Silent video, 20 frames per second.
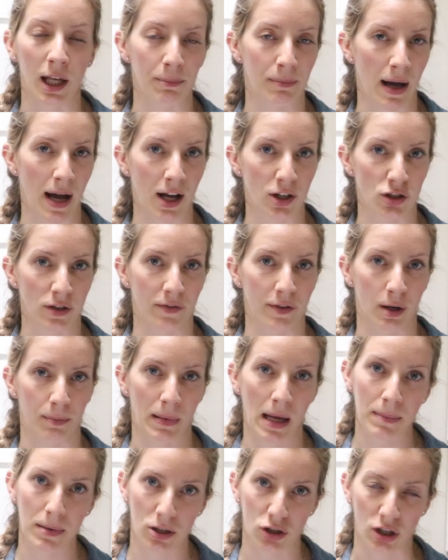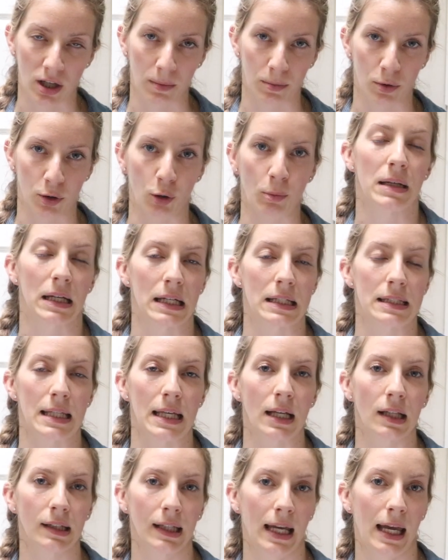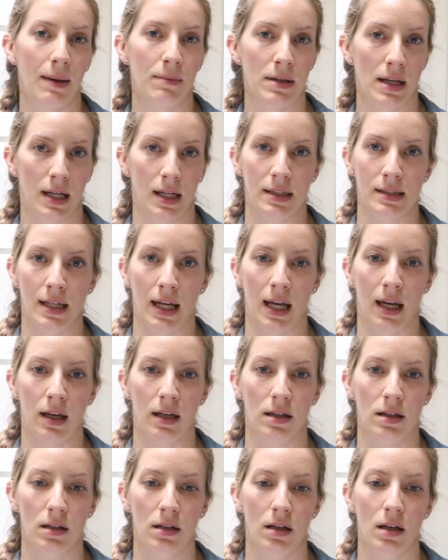a batch of their baby shampoo because they claimed it contained